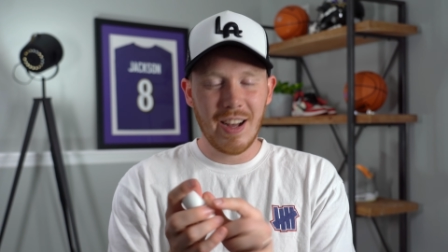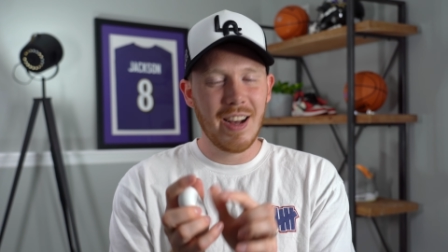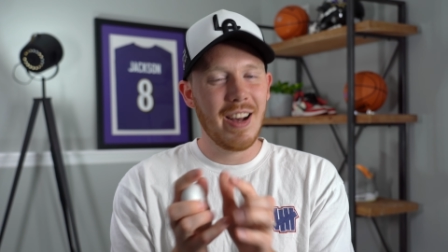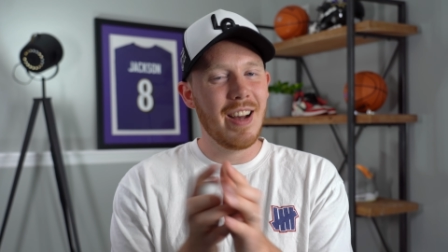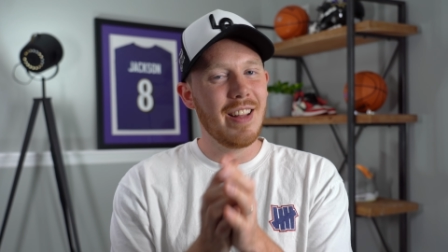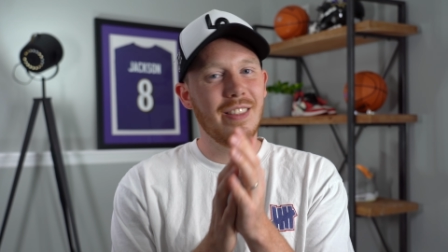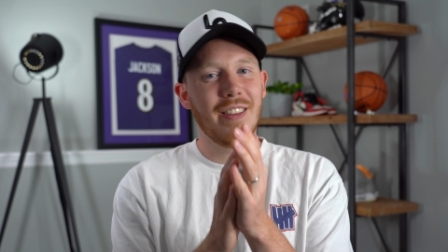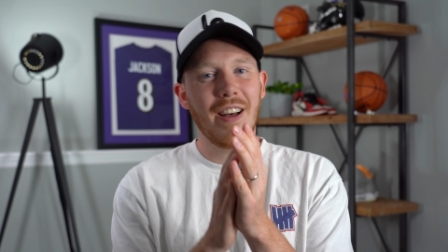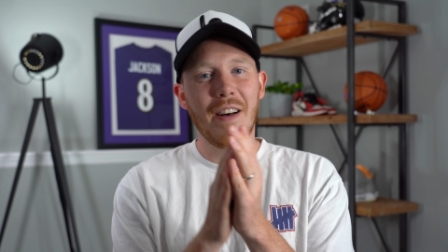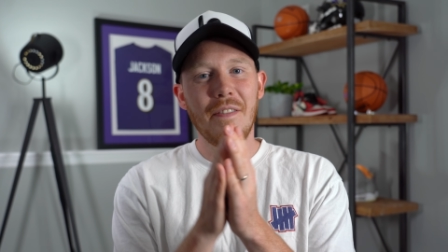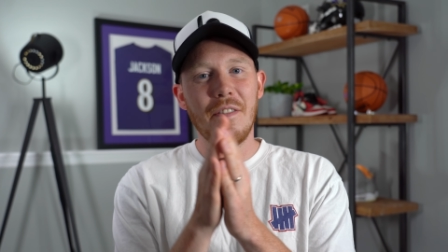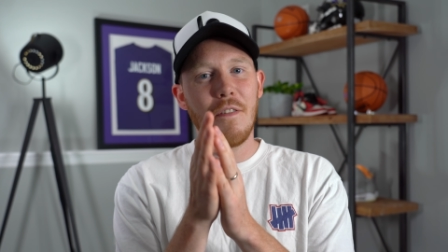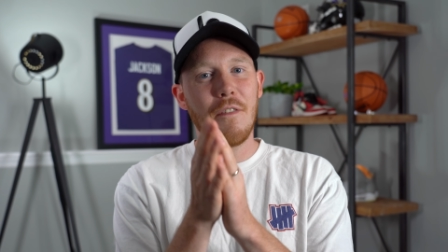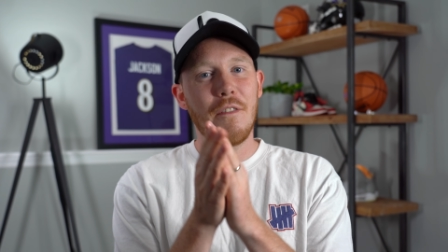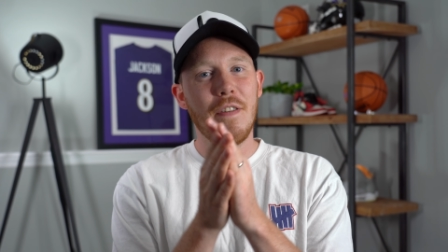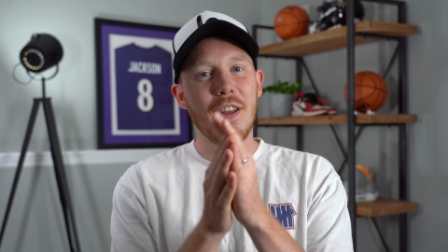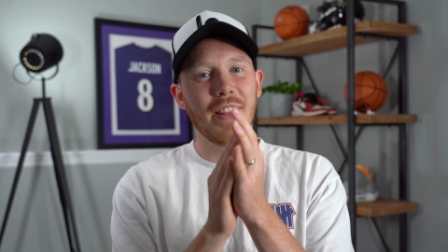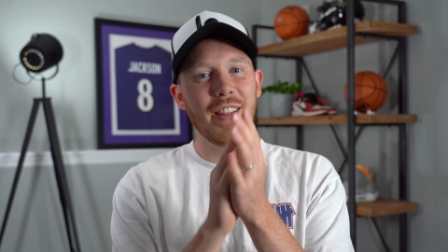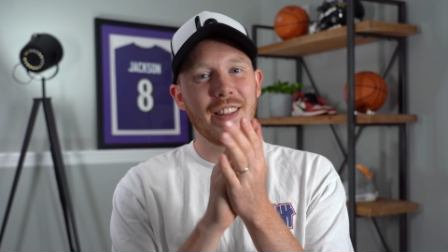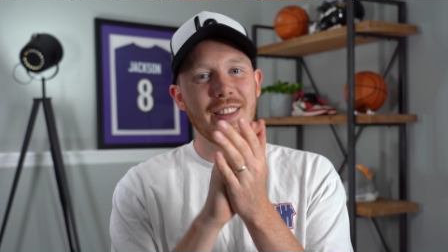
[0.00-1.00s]
Ah, I love the
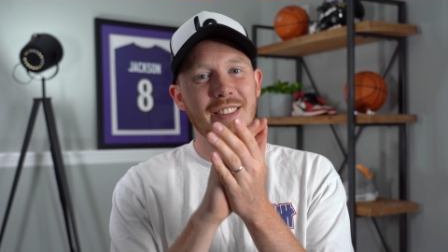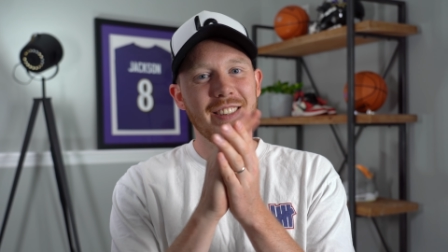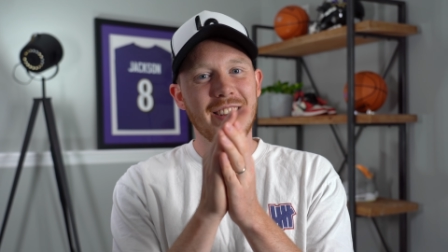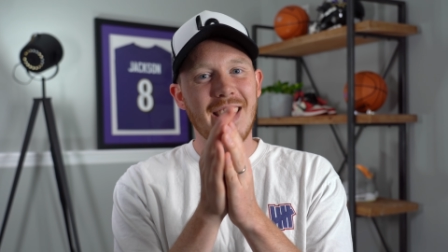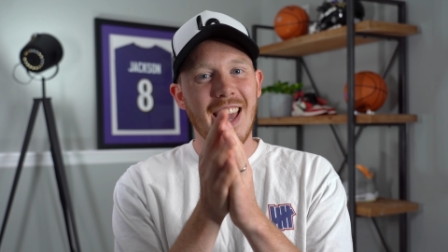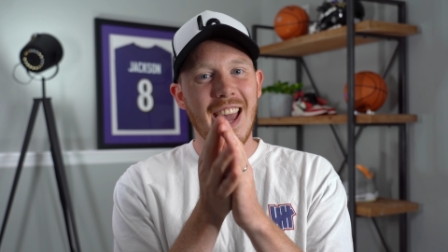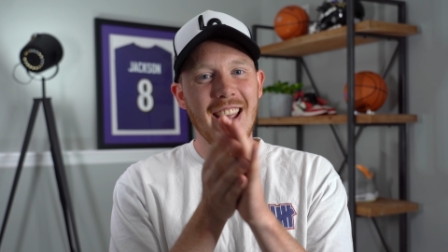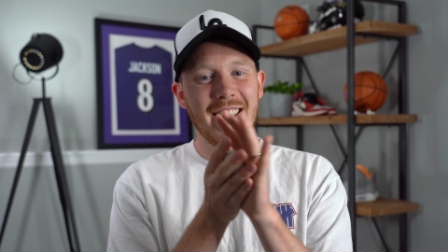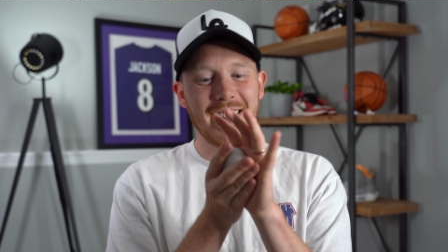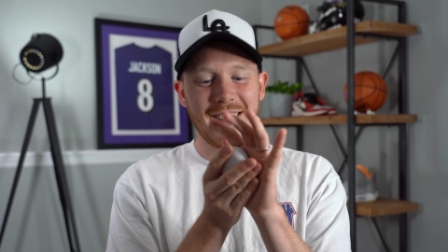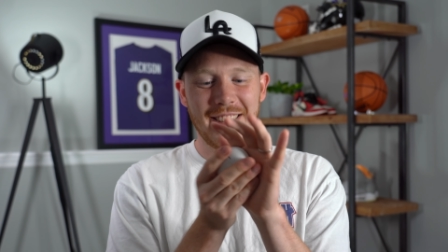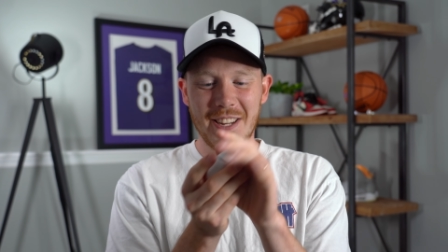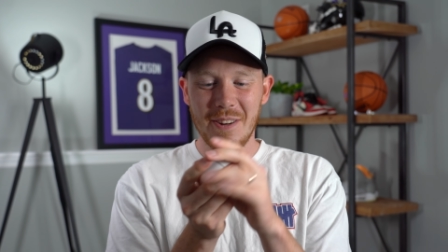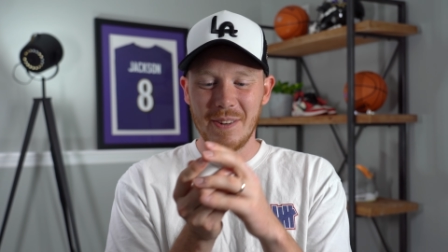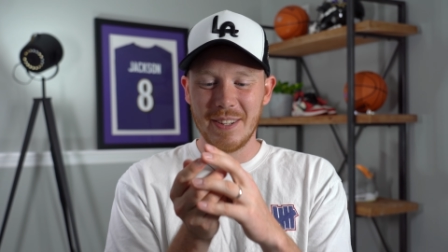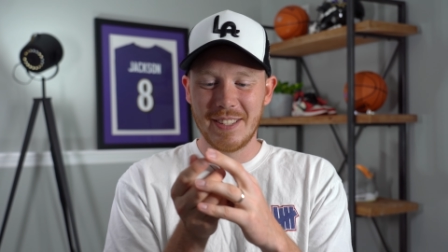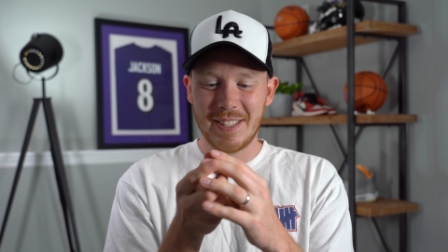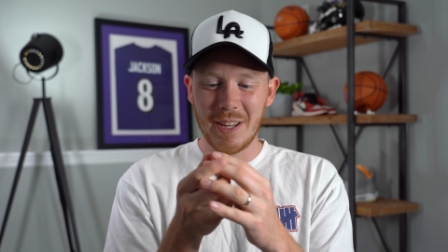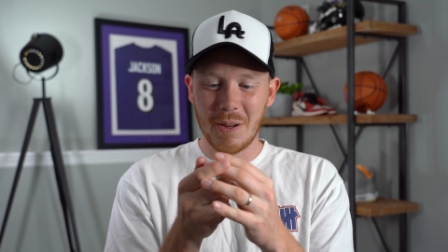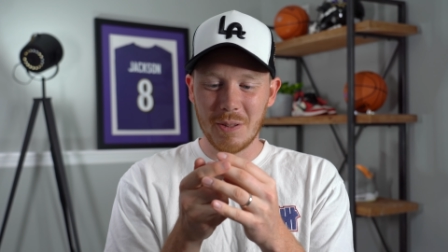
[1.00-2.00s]
feel of this case too.
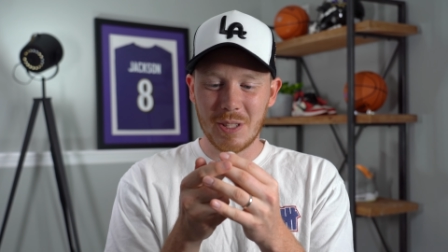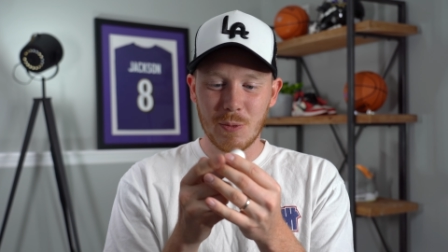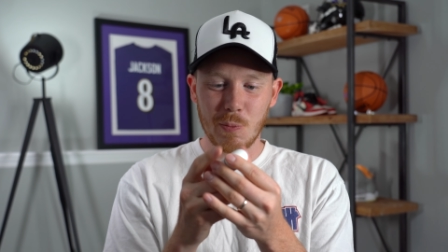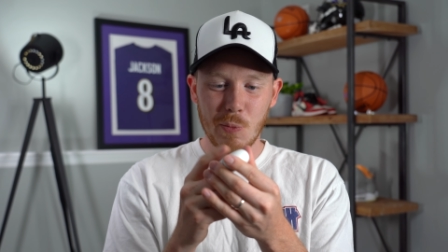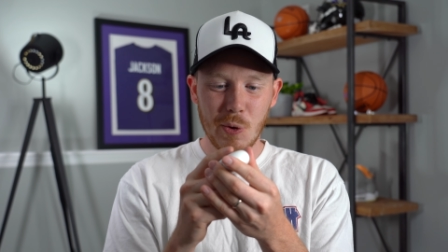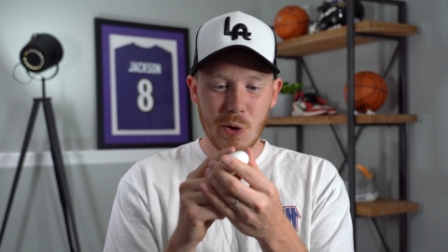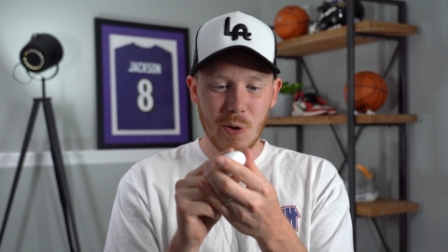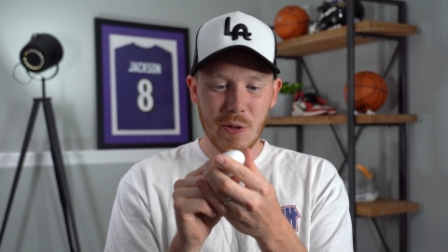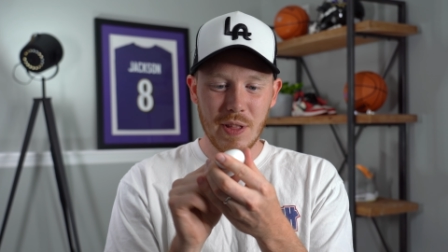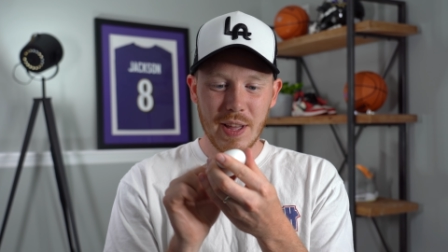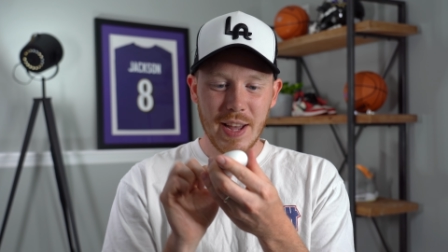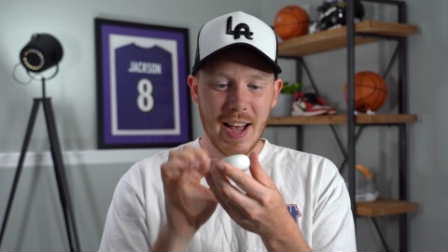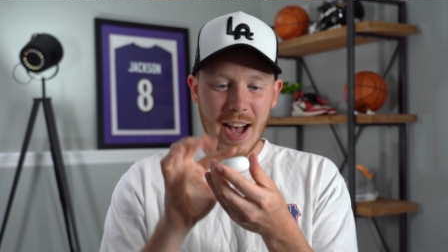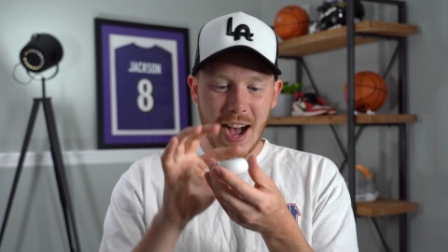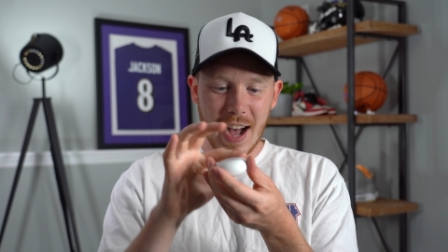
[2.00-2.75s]
It's so smooth.